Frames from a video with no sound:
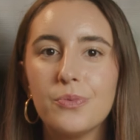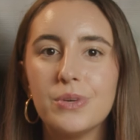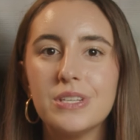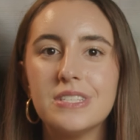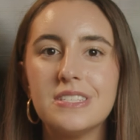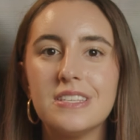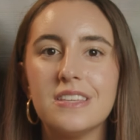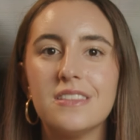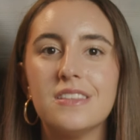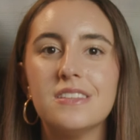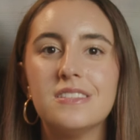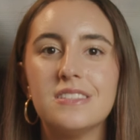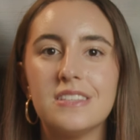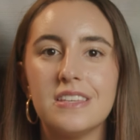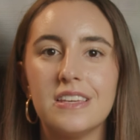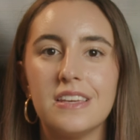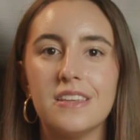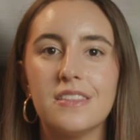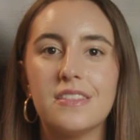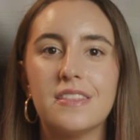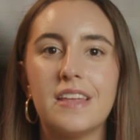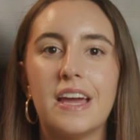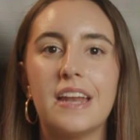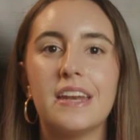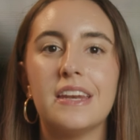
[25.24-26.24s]
we see the
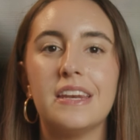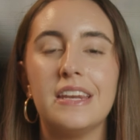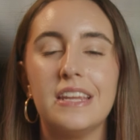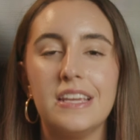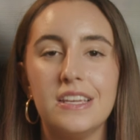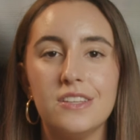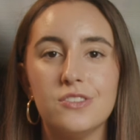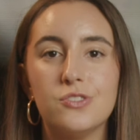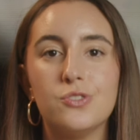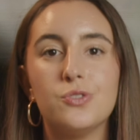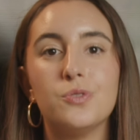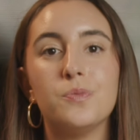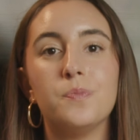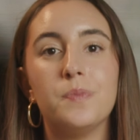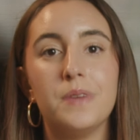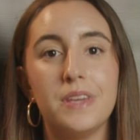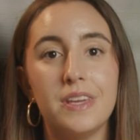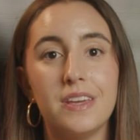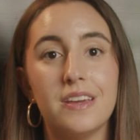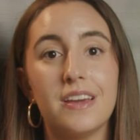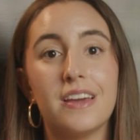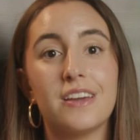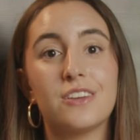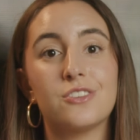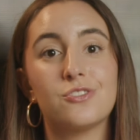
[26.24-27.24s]
teeth that need to
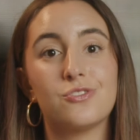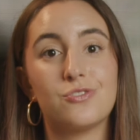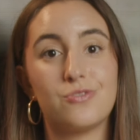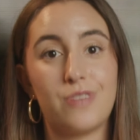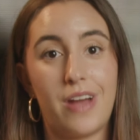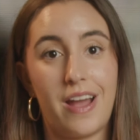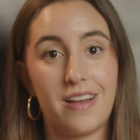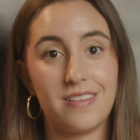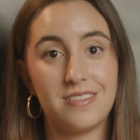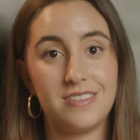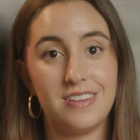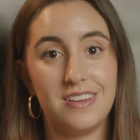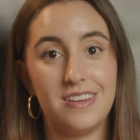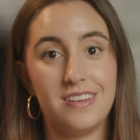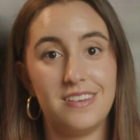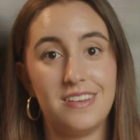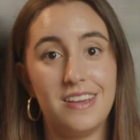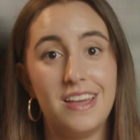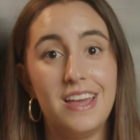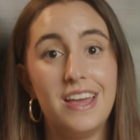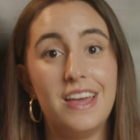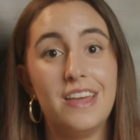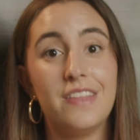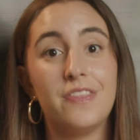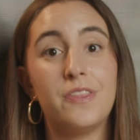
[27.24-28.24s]
be extracted.
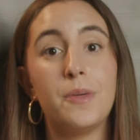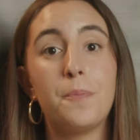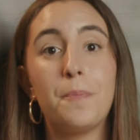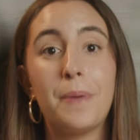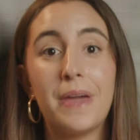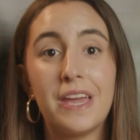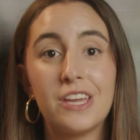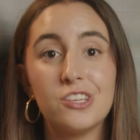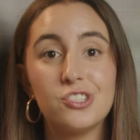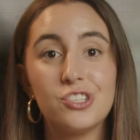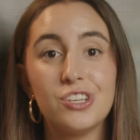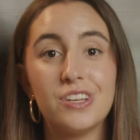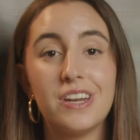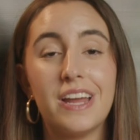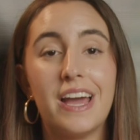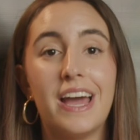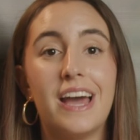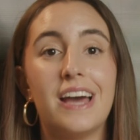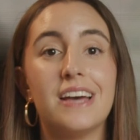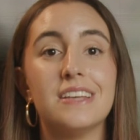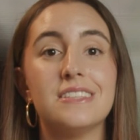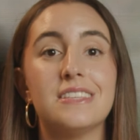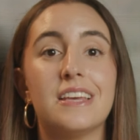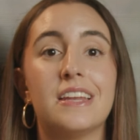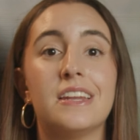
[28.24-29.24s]
The patient
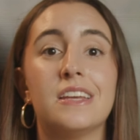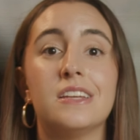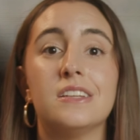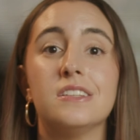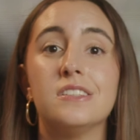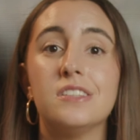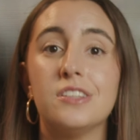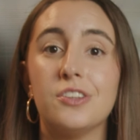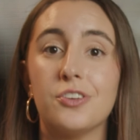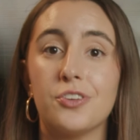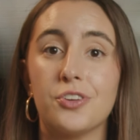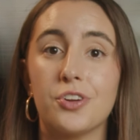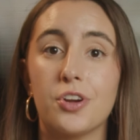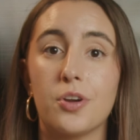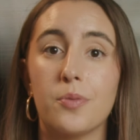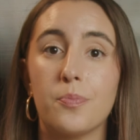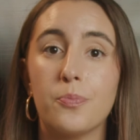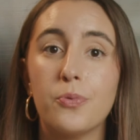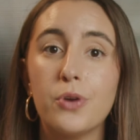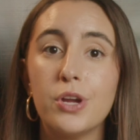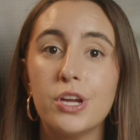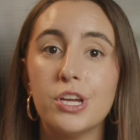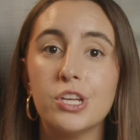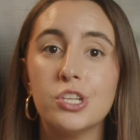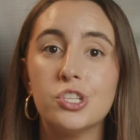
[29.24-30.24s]
has an anterior
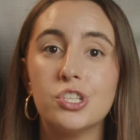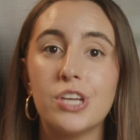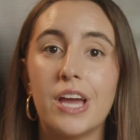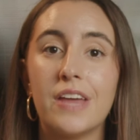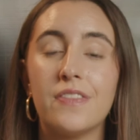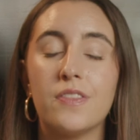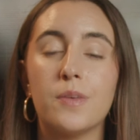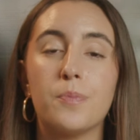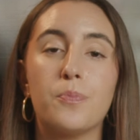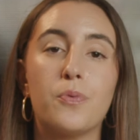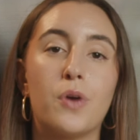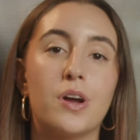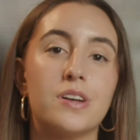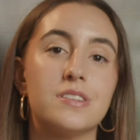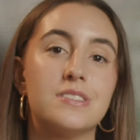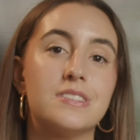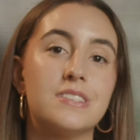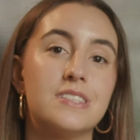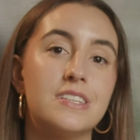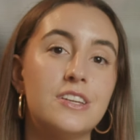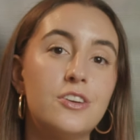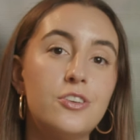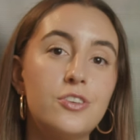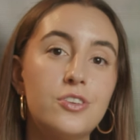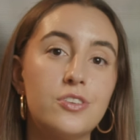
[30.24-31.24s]
bridge, and the
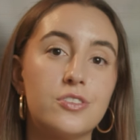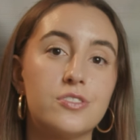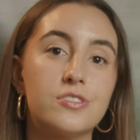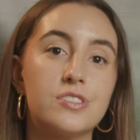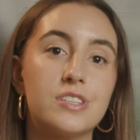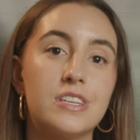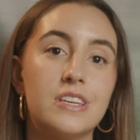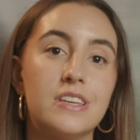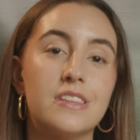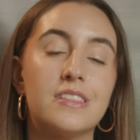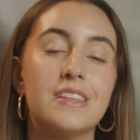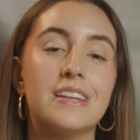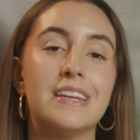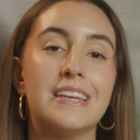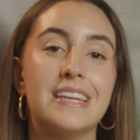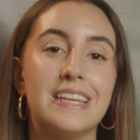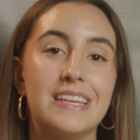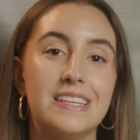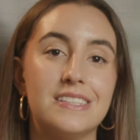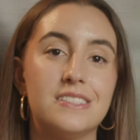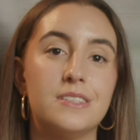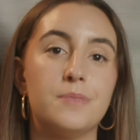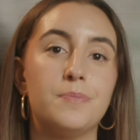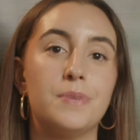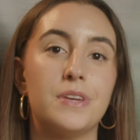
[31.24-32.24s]
posterior teeth
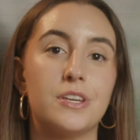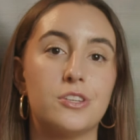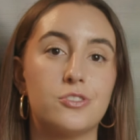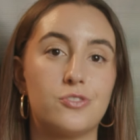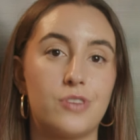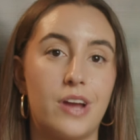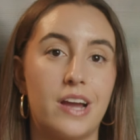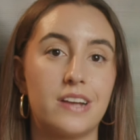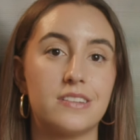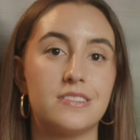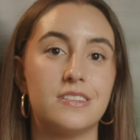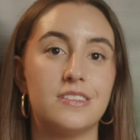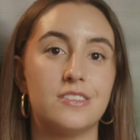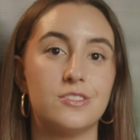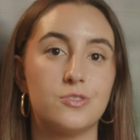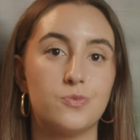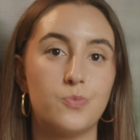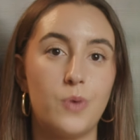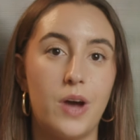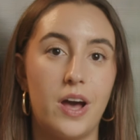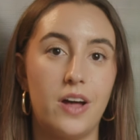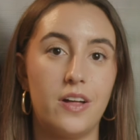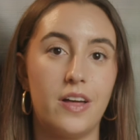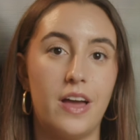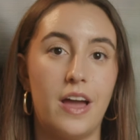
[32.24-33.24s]
need to be extracted as
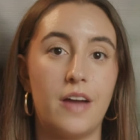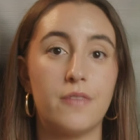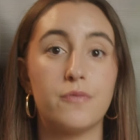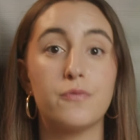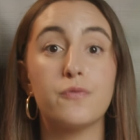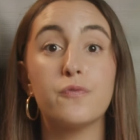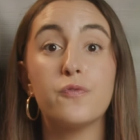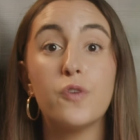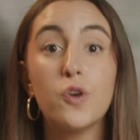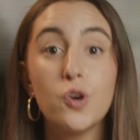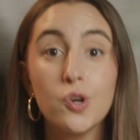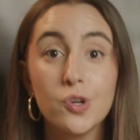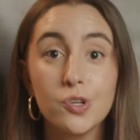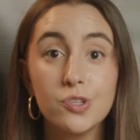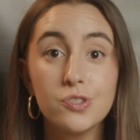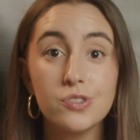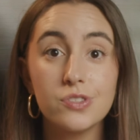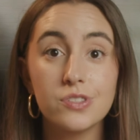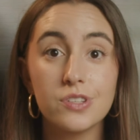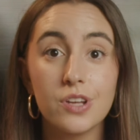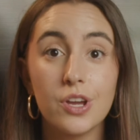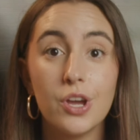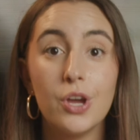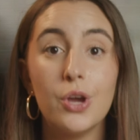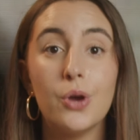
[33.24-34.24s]
well. At first,